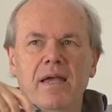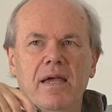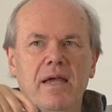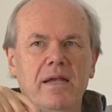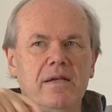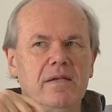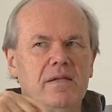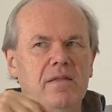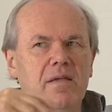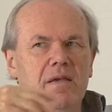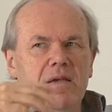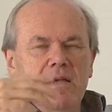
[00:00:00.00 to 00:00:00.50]

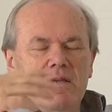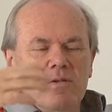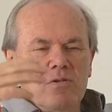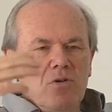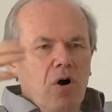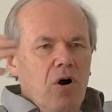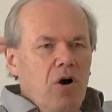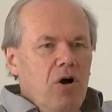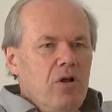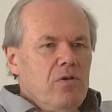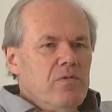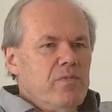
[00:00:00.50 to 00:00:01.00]
and it
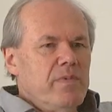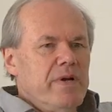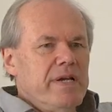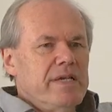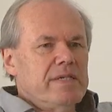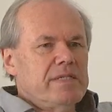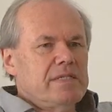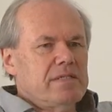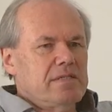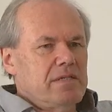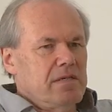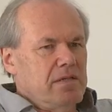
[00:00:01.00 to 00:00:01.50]

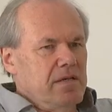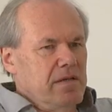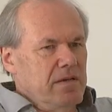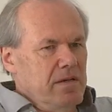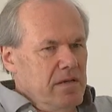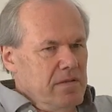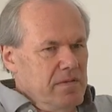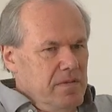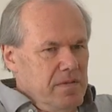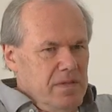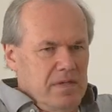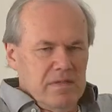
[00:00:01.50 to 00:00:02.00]
always
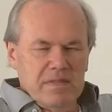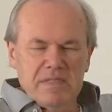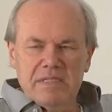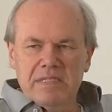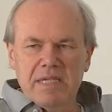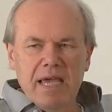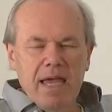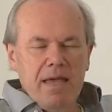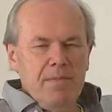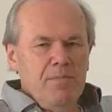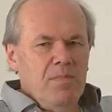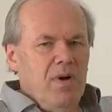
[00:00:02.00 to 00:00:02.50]
the
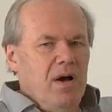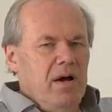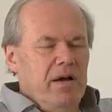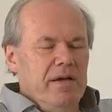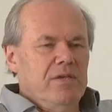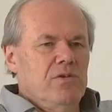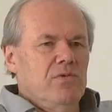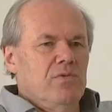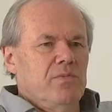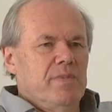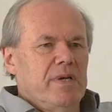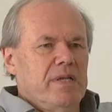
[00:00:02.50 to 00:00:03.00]
same
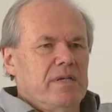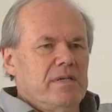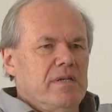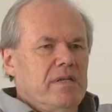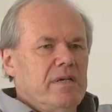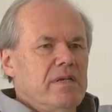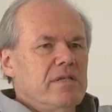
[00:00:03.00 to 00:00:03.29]
argument.